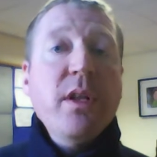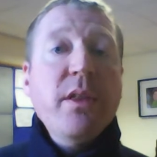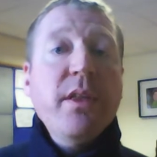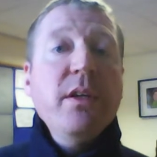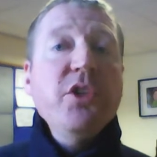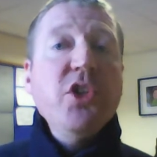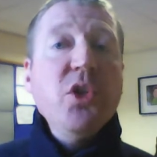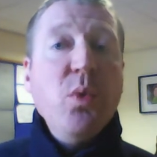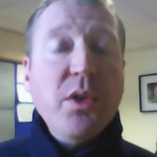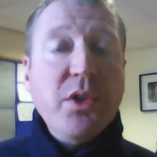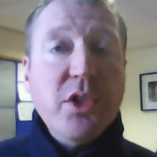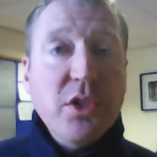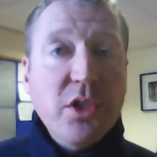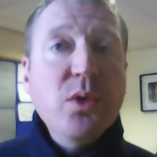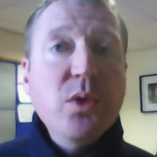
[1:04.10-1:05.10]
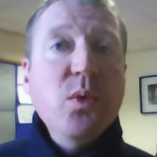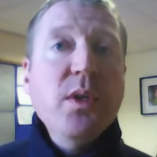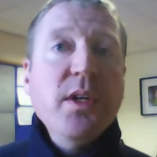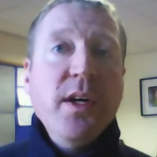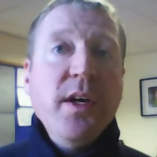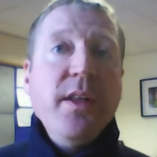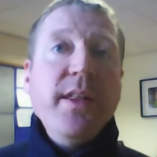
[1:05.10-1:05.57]
the things you want to do,
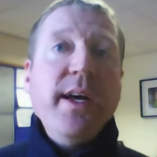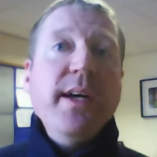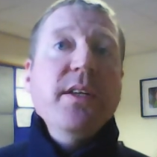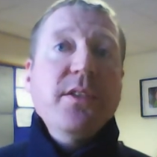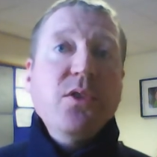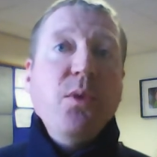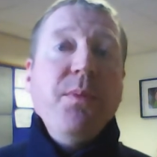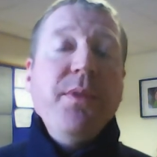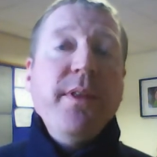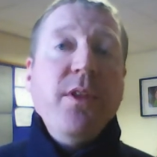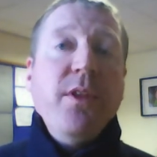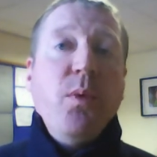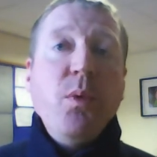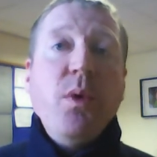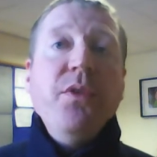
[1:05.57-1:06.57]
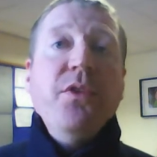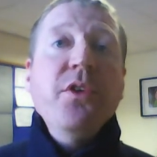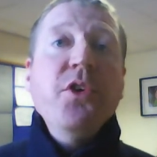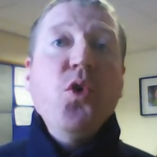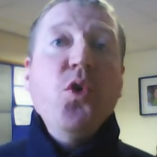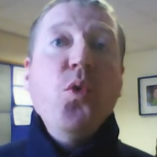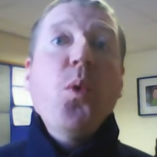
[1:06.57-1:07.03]
that's something that we want to
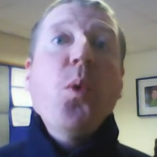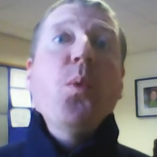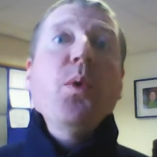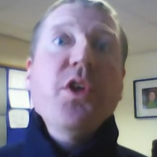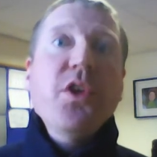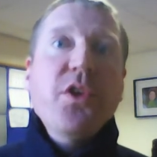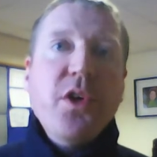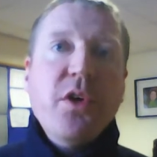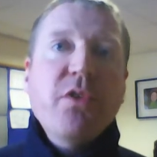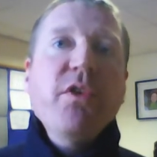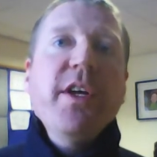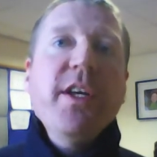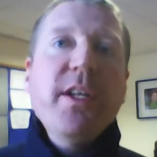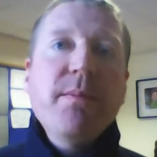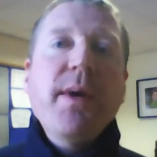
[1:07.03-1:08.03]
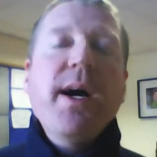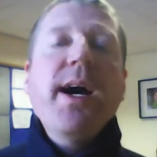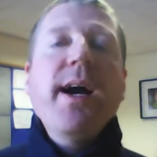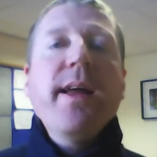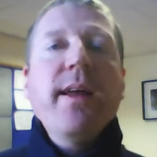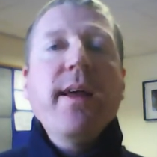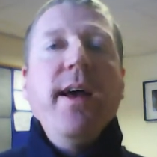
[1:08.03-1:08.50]
do which is agreed
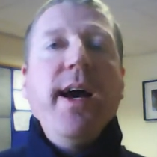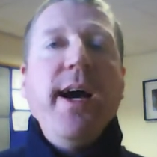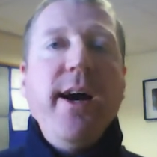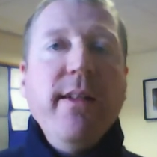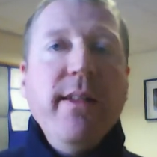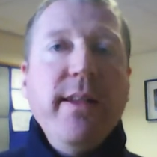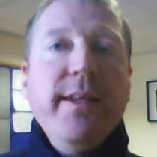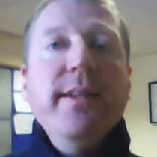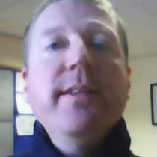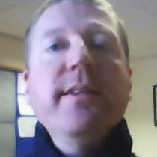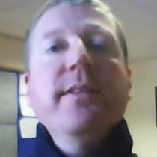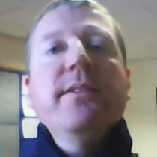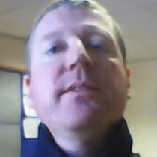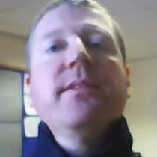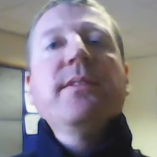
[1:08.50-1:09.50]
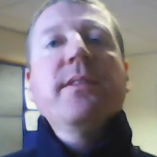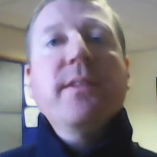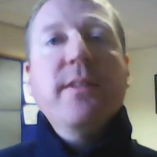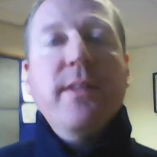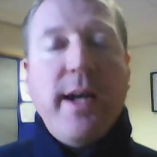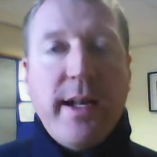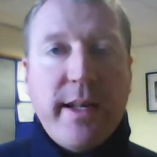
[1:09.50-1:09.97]
by our leaders
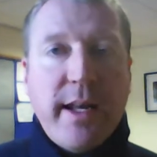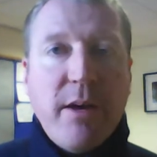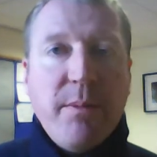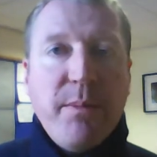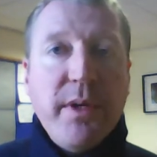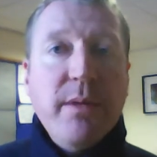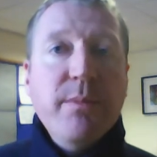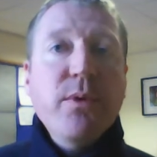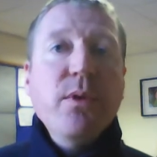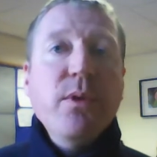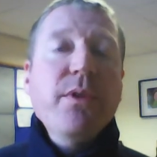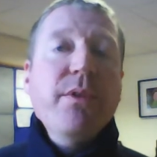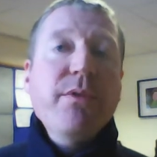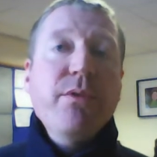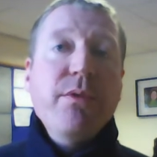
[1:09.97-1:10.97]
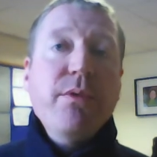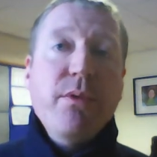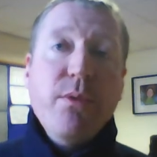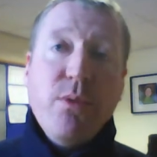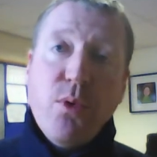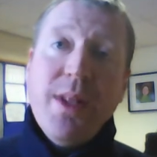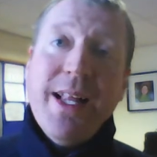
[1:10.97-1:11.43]
and our people
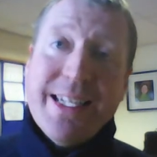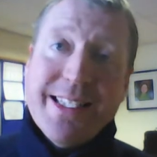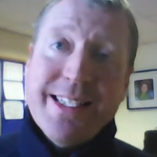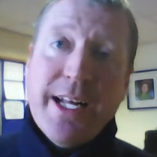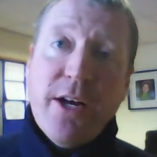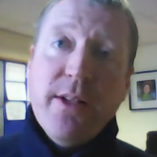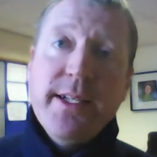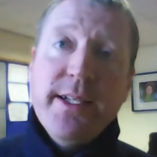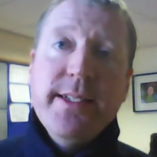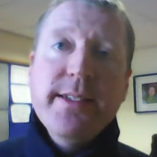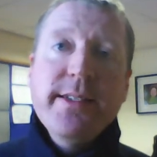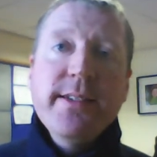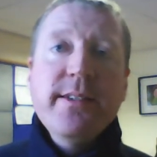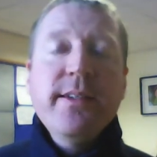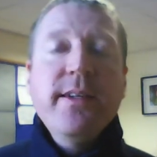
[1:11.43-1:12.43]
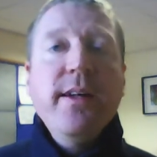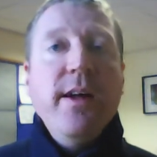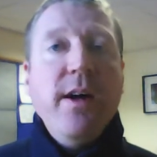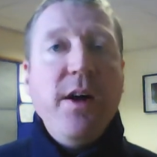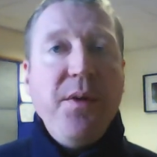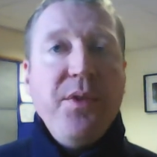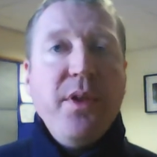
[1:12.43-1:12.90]
through electing our leaders
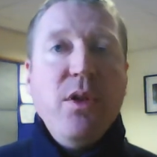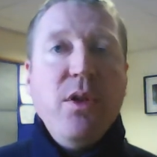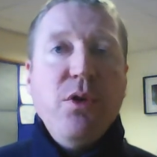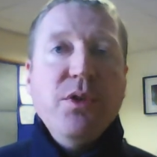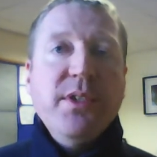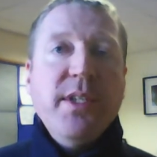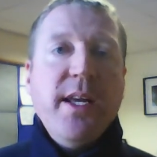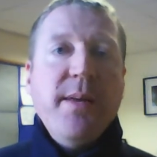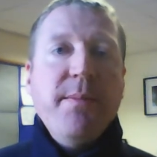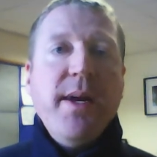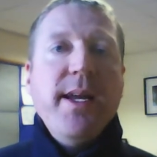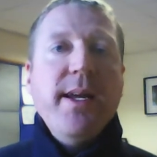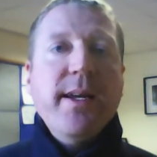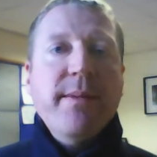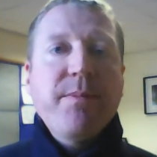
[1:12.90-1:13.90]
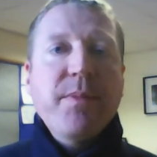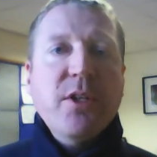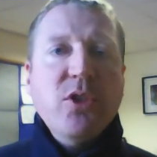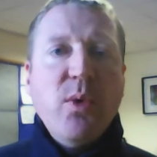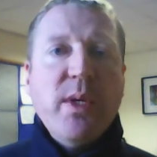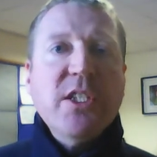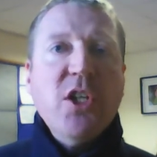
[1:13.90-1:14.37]
and the laws they make.
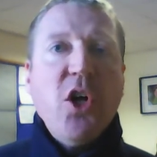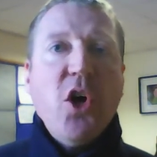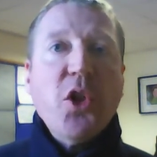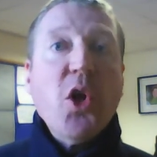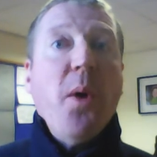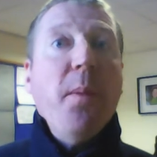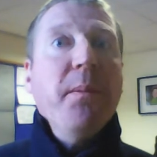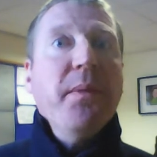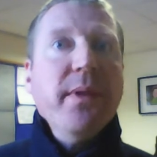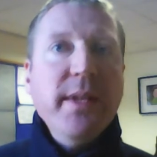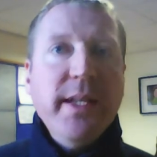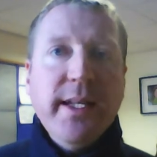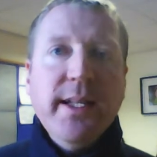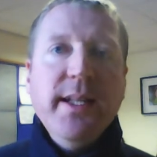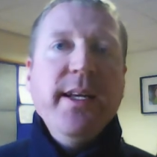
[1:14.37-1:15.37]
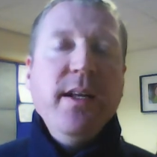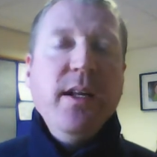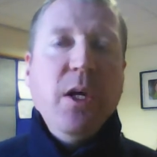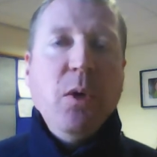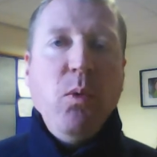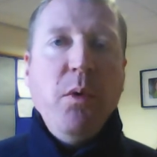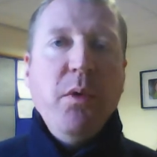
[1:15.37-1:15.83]
So it's not completely
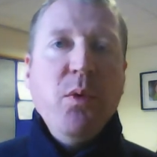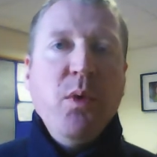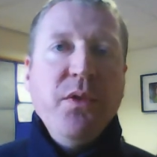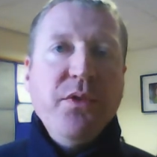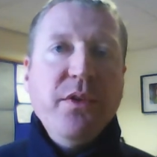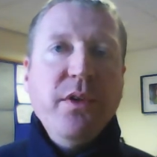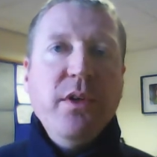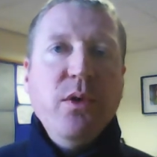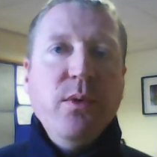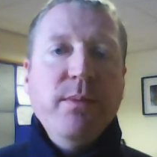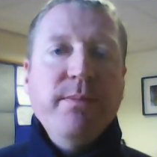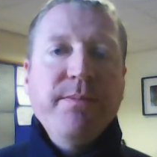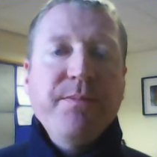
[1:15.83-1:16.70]
what we want to do.